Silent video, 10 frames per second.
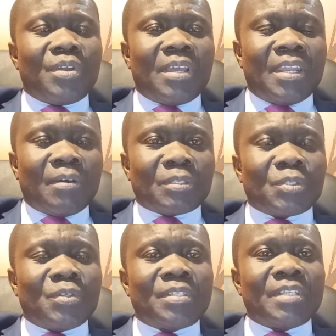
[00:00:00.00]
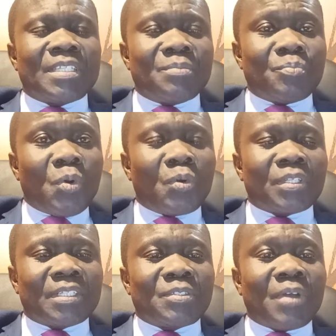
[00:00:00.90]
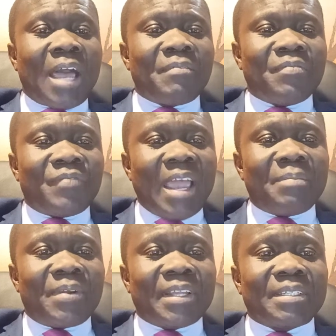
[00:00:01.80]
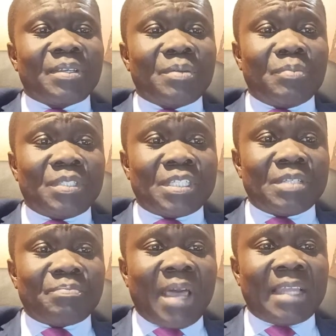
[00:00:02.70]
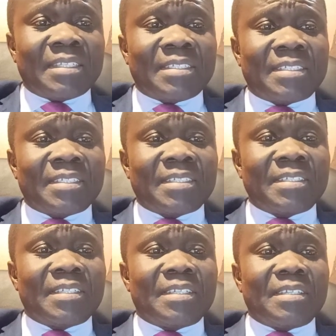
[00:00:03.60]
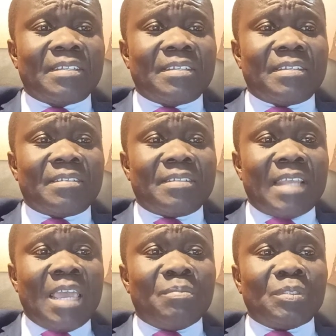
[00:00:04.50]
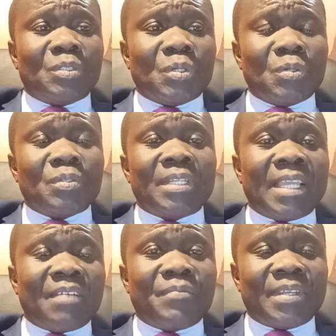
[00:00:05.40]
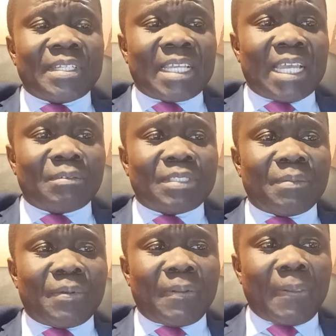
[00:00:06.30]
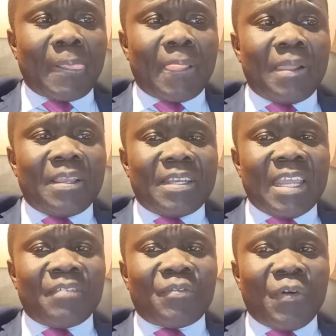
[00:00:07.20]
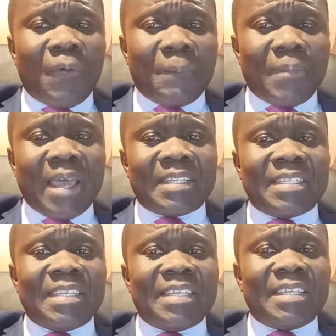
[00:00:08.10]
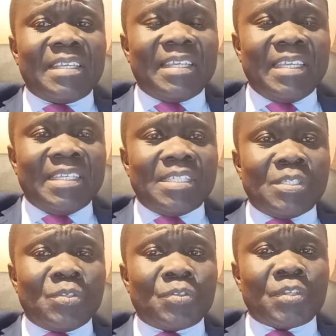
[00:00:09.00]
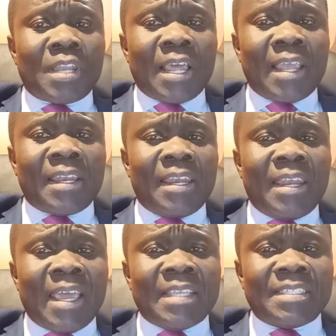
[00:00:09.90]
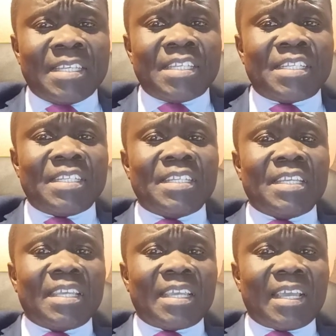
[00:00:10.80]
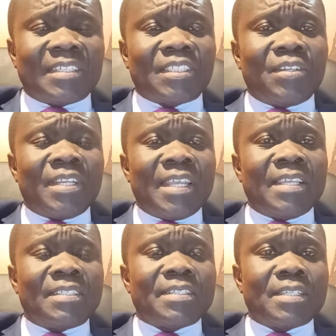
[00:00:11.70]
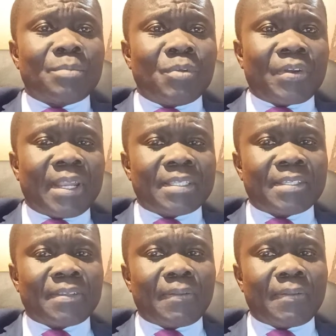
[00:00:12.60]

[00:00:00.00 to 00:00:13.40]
And also it is important to have a vibrant opposition parties. They are able to hold the government accountable. Therefore, party institutionalization consolidates democracy.